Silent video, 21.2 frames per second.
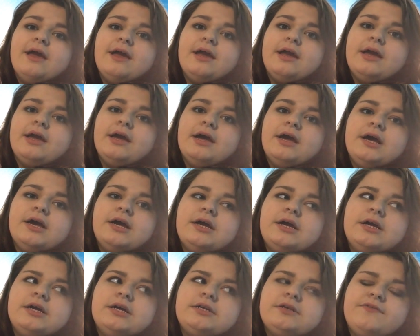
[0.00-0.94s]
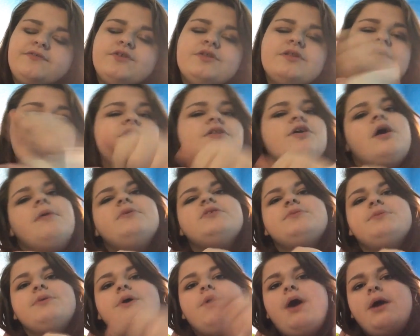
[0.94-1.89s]
And if you leave it in the
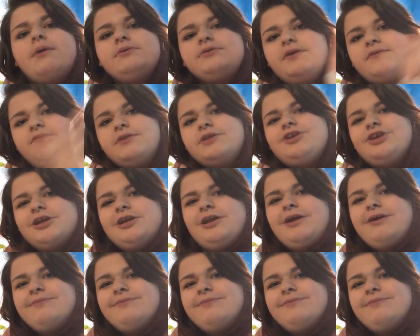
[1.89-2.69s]
comments below, I would definitely check it